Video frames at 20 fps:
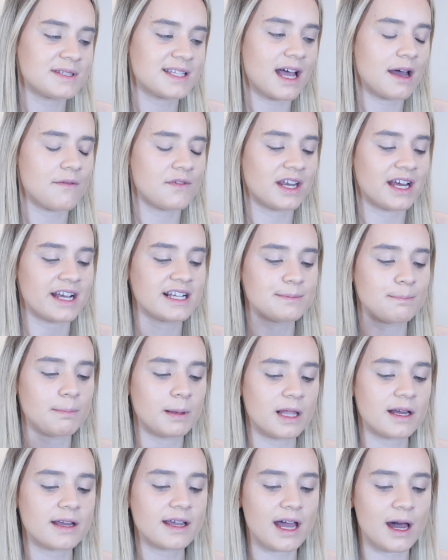to have a nice
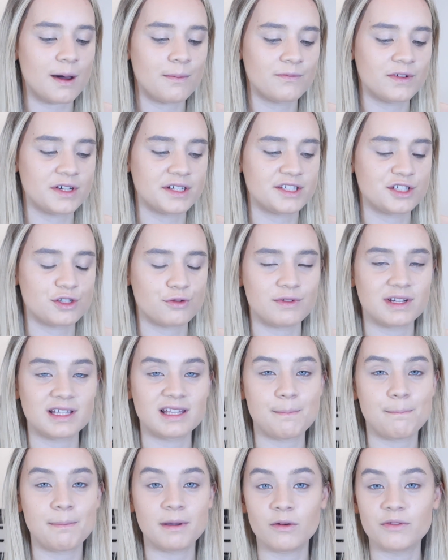blank canvas to
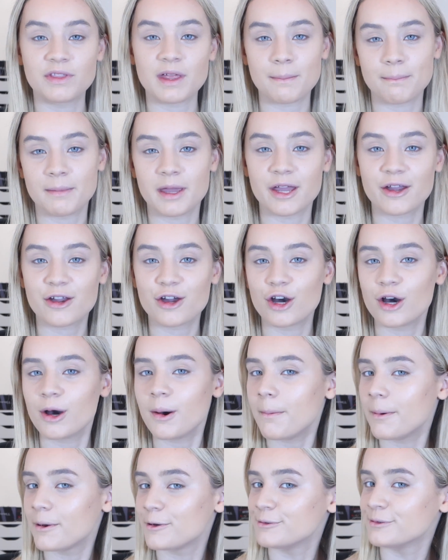really build that
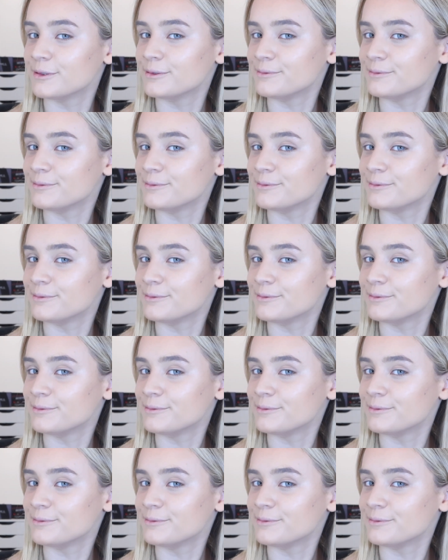makeup.